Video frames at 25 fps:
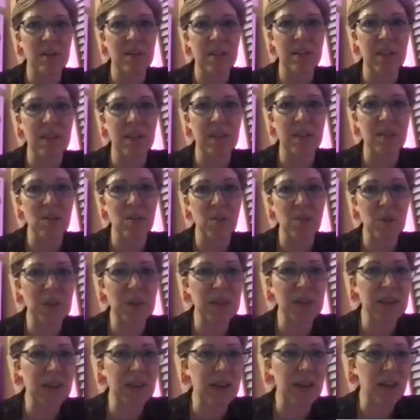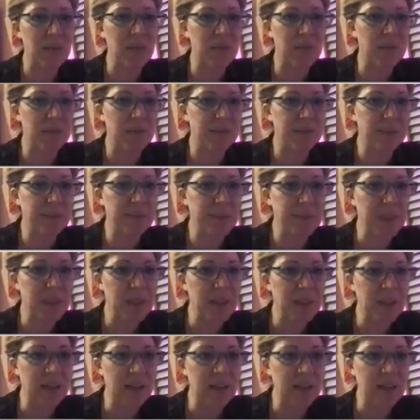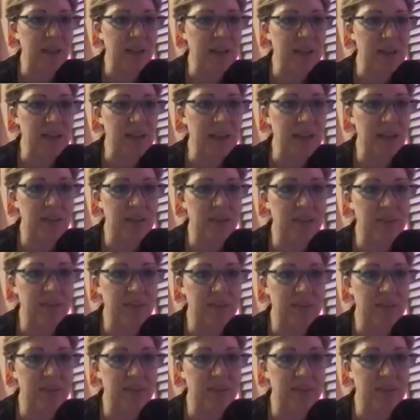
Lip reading: take a screen cap, and that's it.